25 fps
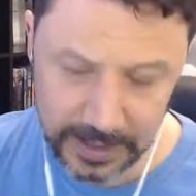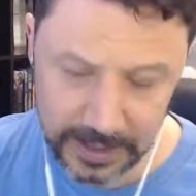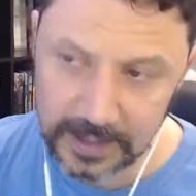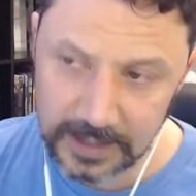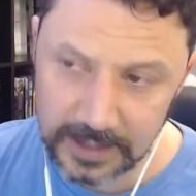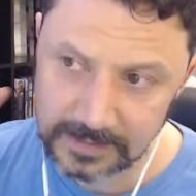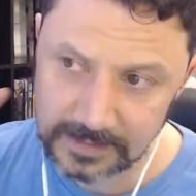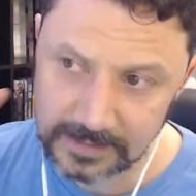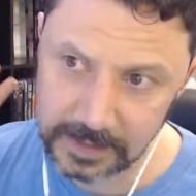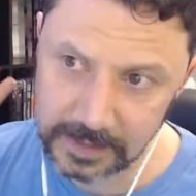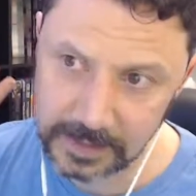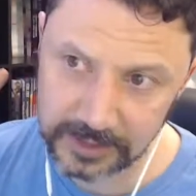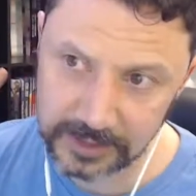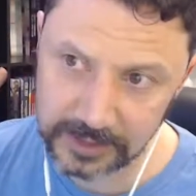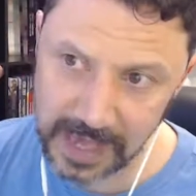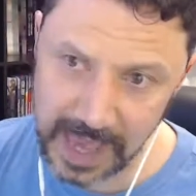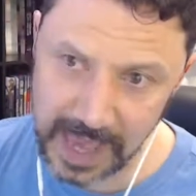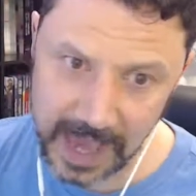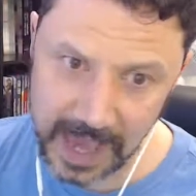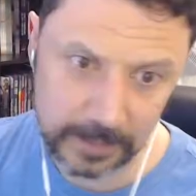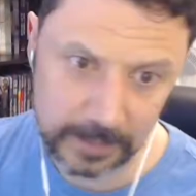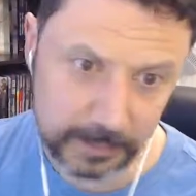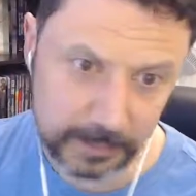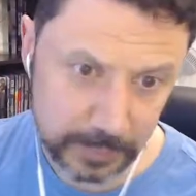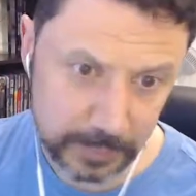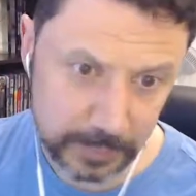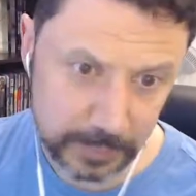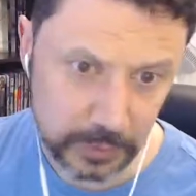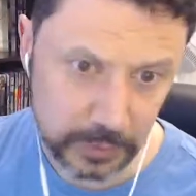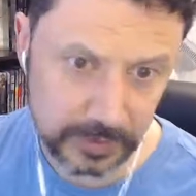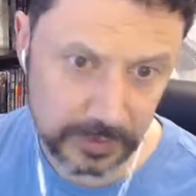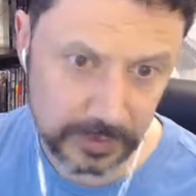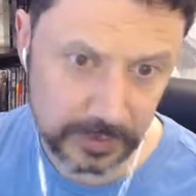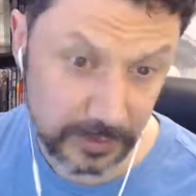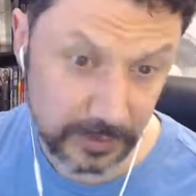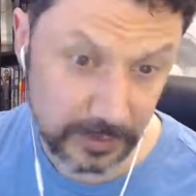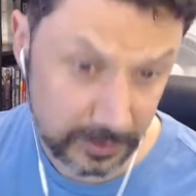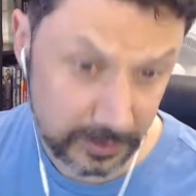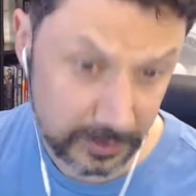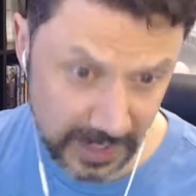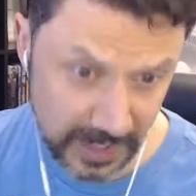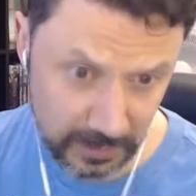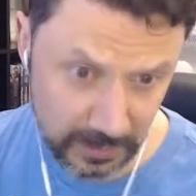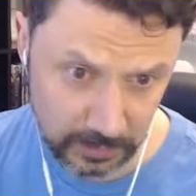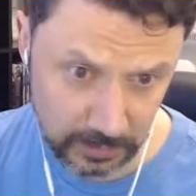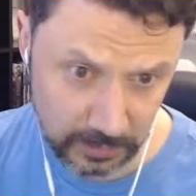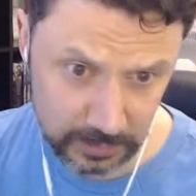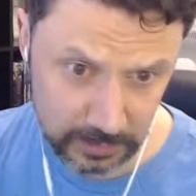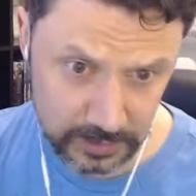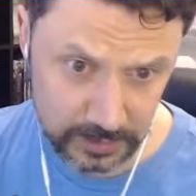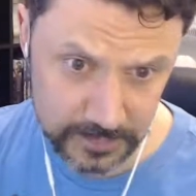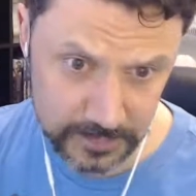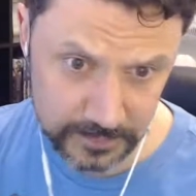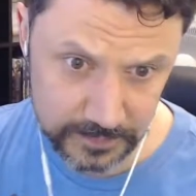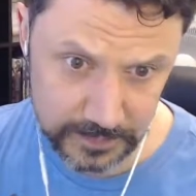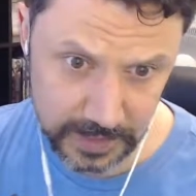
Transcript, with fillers: to be able to add a boon to their attack rolls.